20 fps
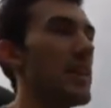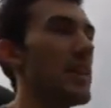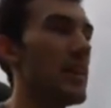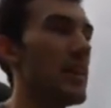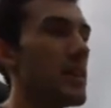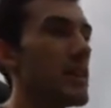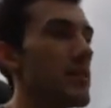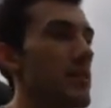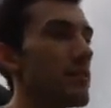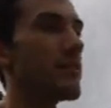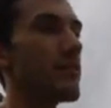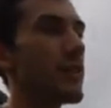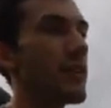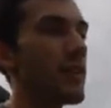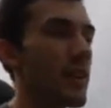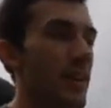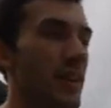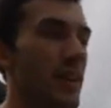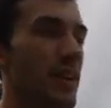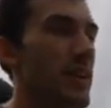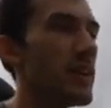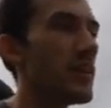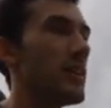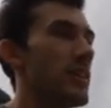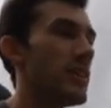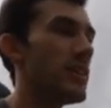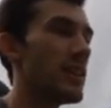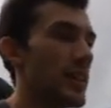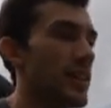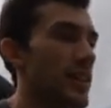If
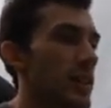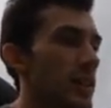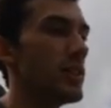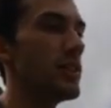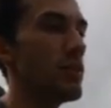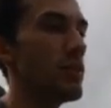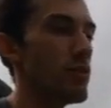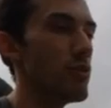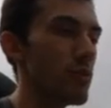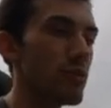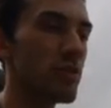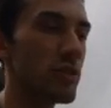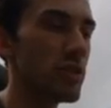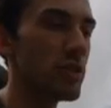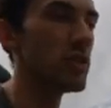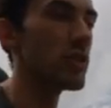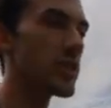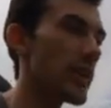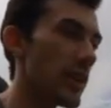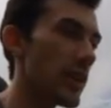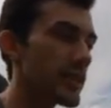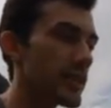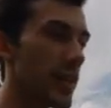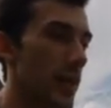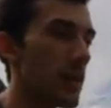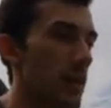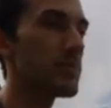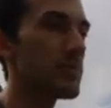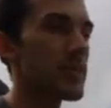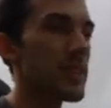you look
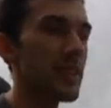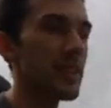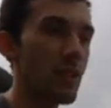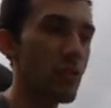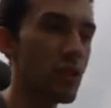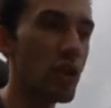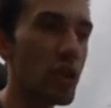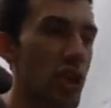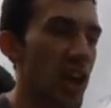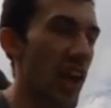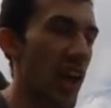unkempt and you look